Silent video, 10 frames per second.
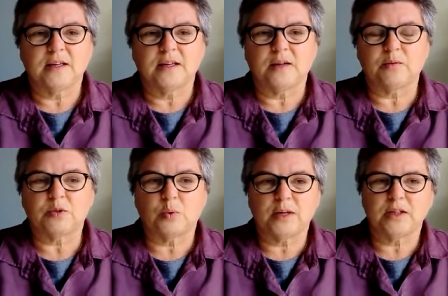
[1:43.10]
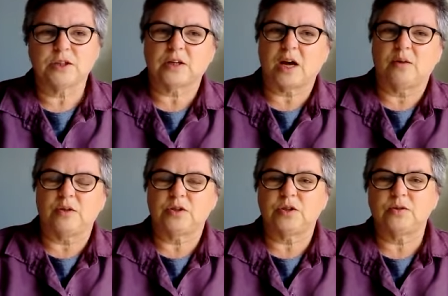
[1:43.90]
He was willing to go
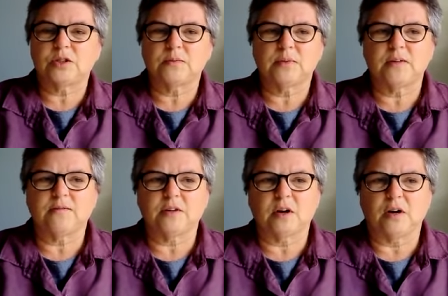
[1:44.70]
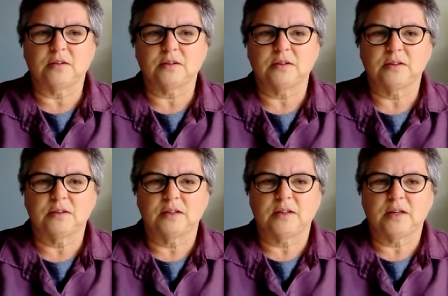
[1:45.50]
and do something for God.
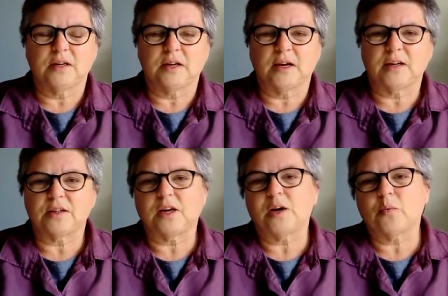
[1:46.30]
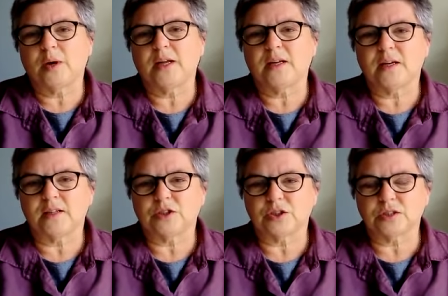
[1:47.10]
And are we
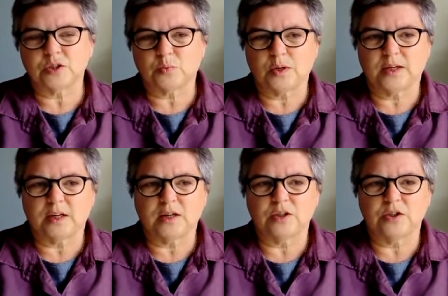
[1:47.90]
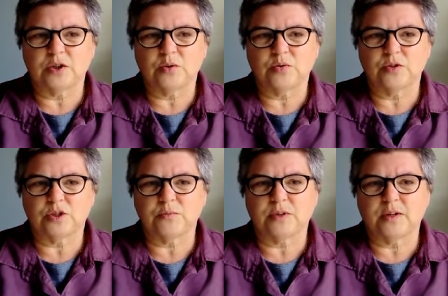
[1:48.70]
just as willing and do
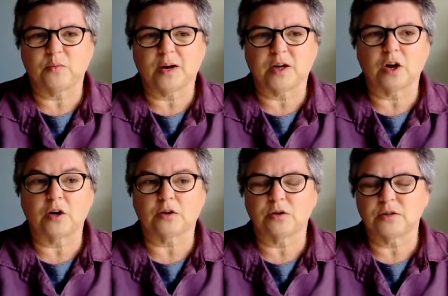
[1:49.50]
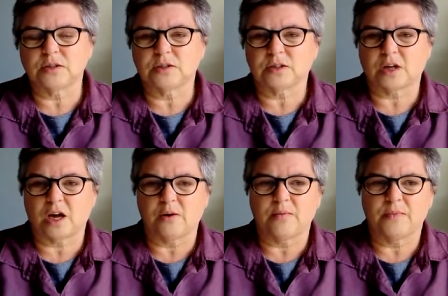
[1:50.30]
something when God calls us to
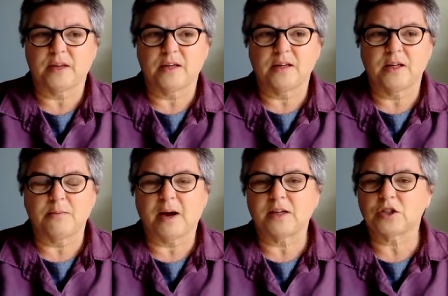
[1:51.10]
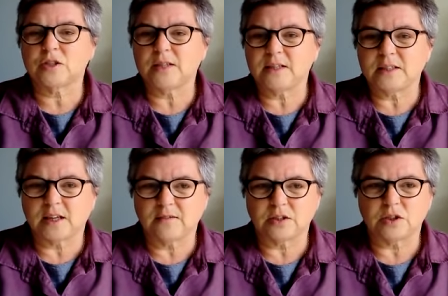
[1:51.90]
go? He might just need to
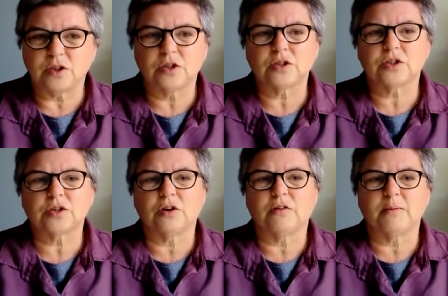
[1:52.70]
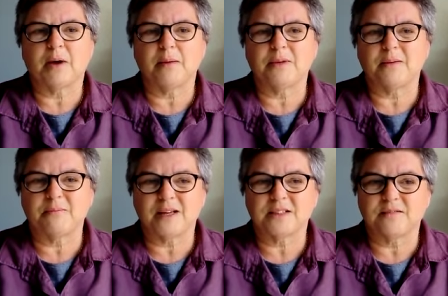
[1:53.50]
give us a nudge, or it might be a
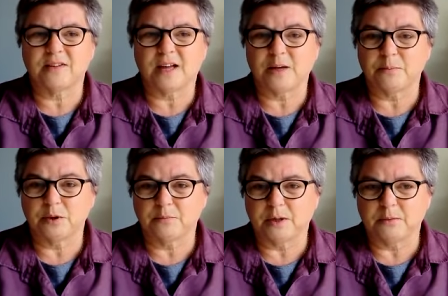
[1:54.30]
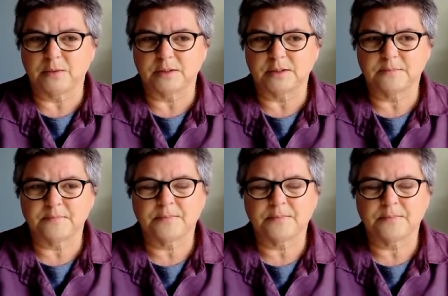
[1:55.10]
massive light bulb moment.